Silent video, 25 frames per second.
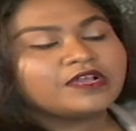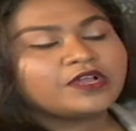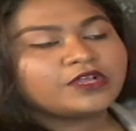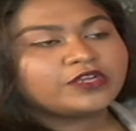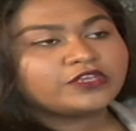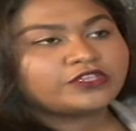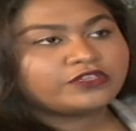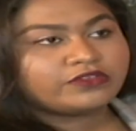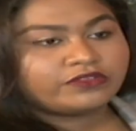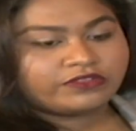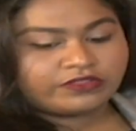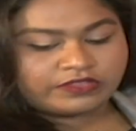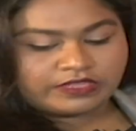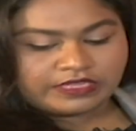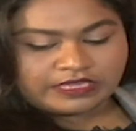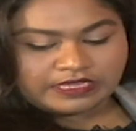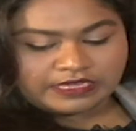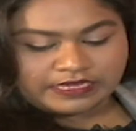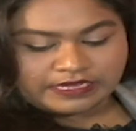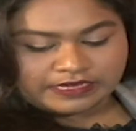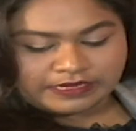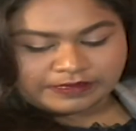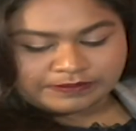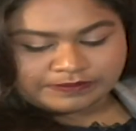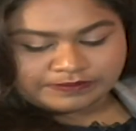Do you think
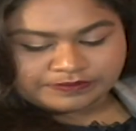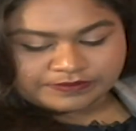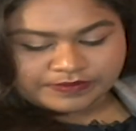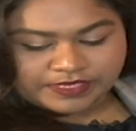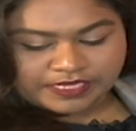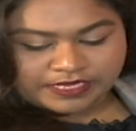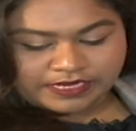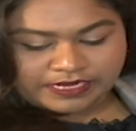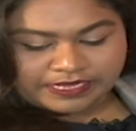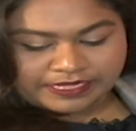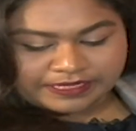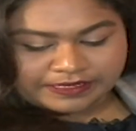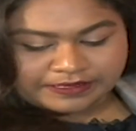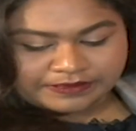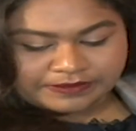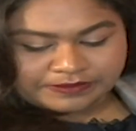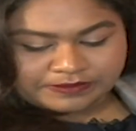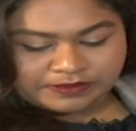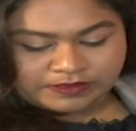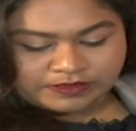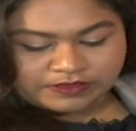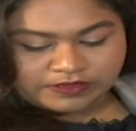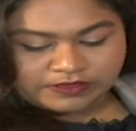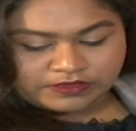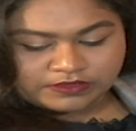
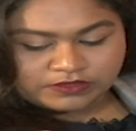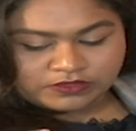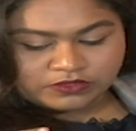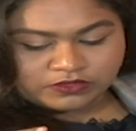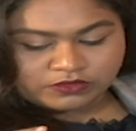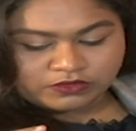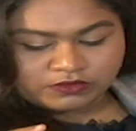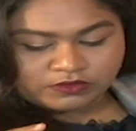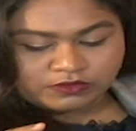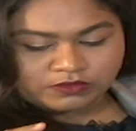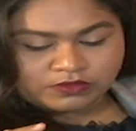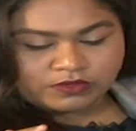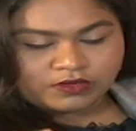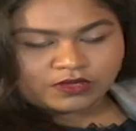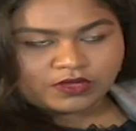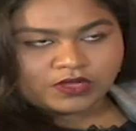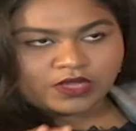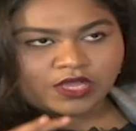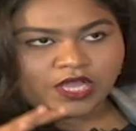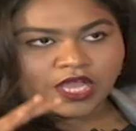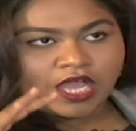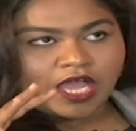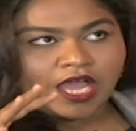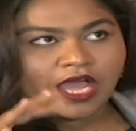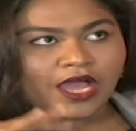so
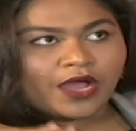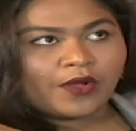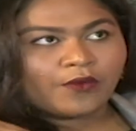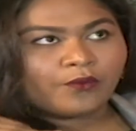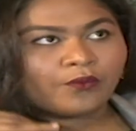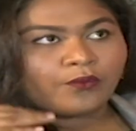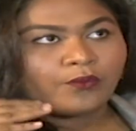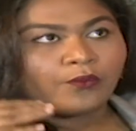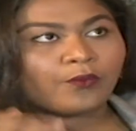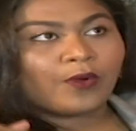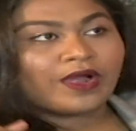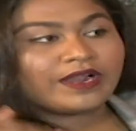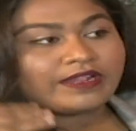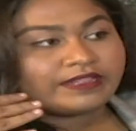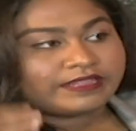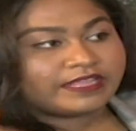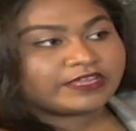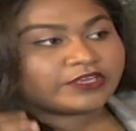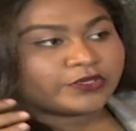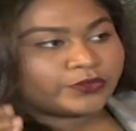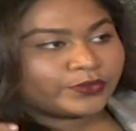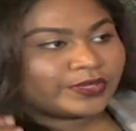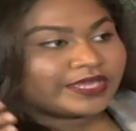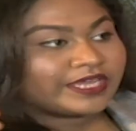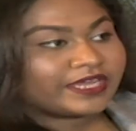what
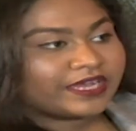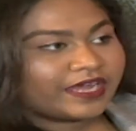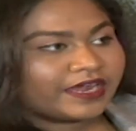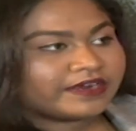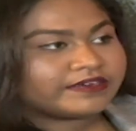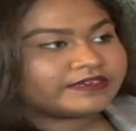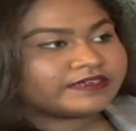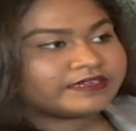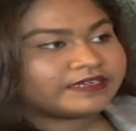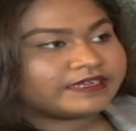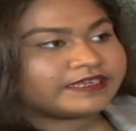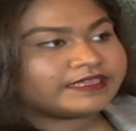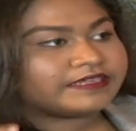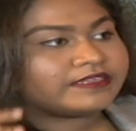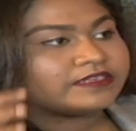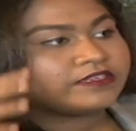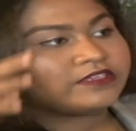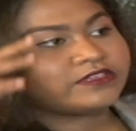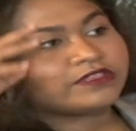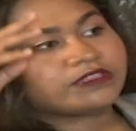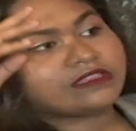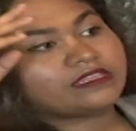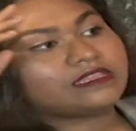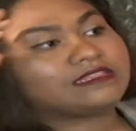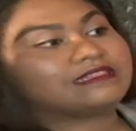they're doing currently, do
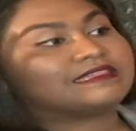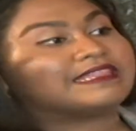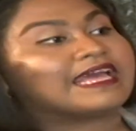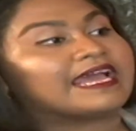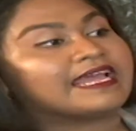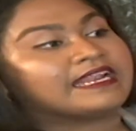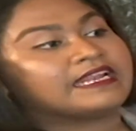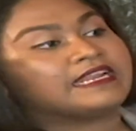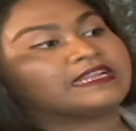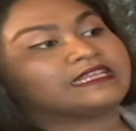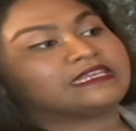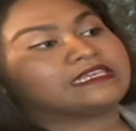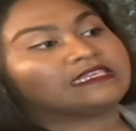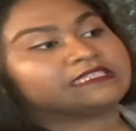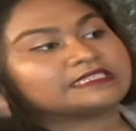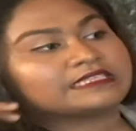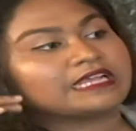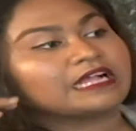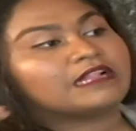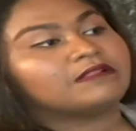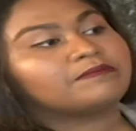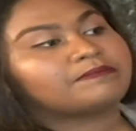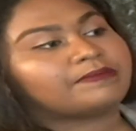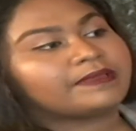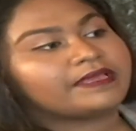you think that is
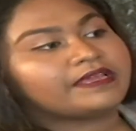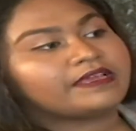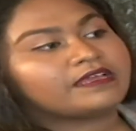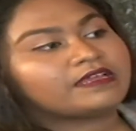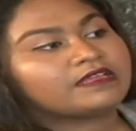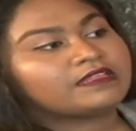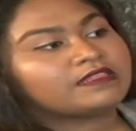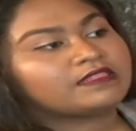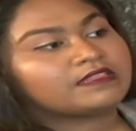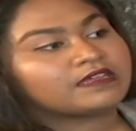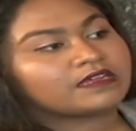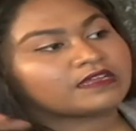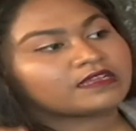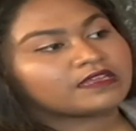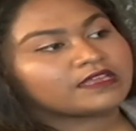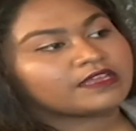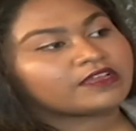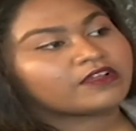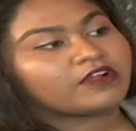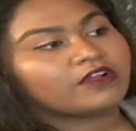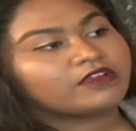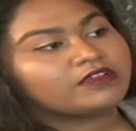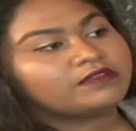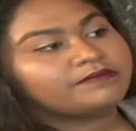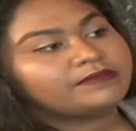helping the
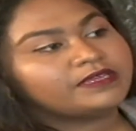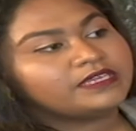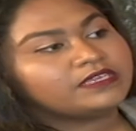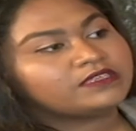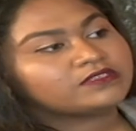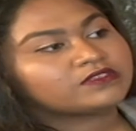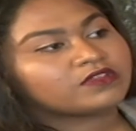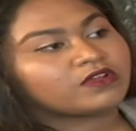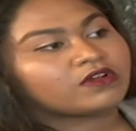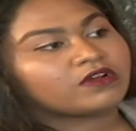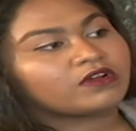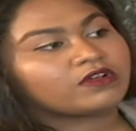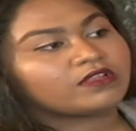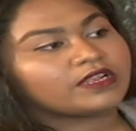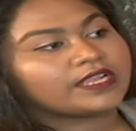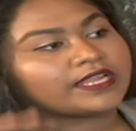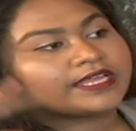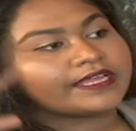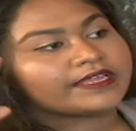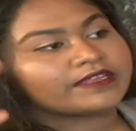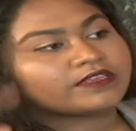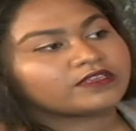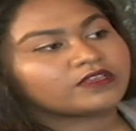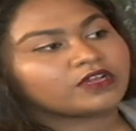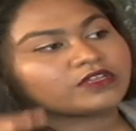economics, or
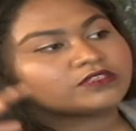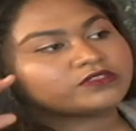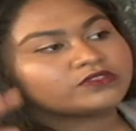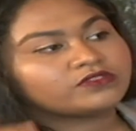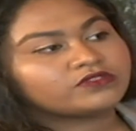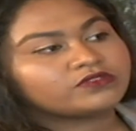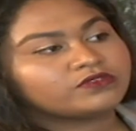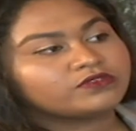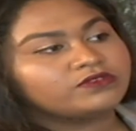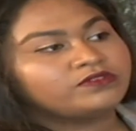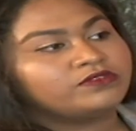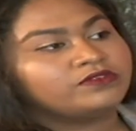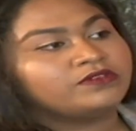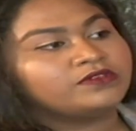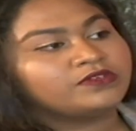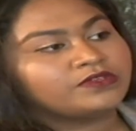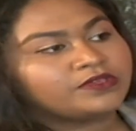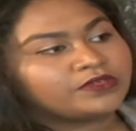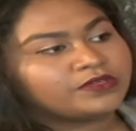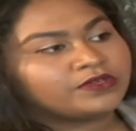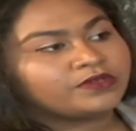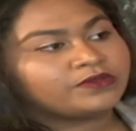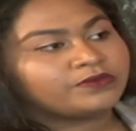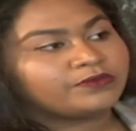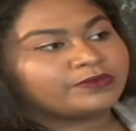like not so,
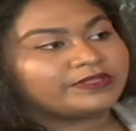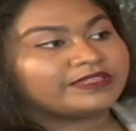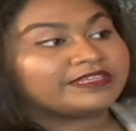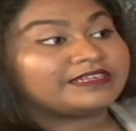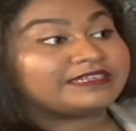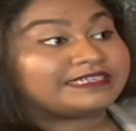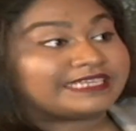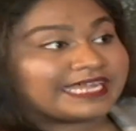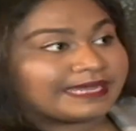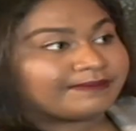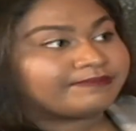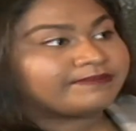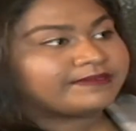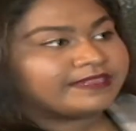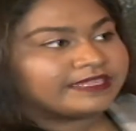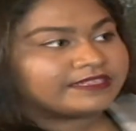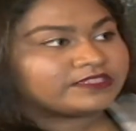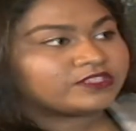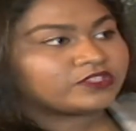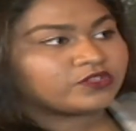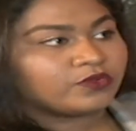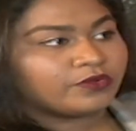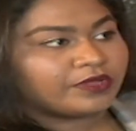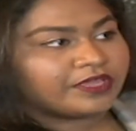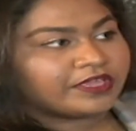with the debt
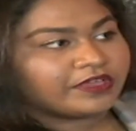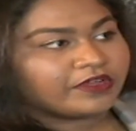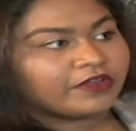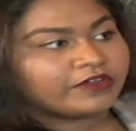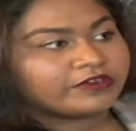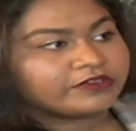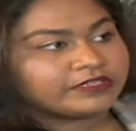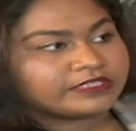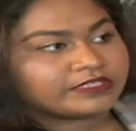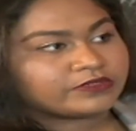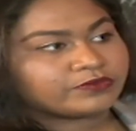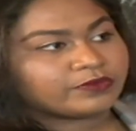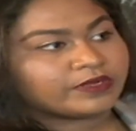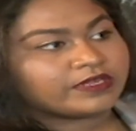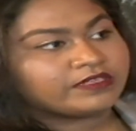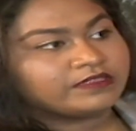that's going on as well?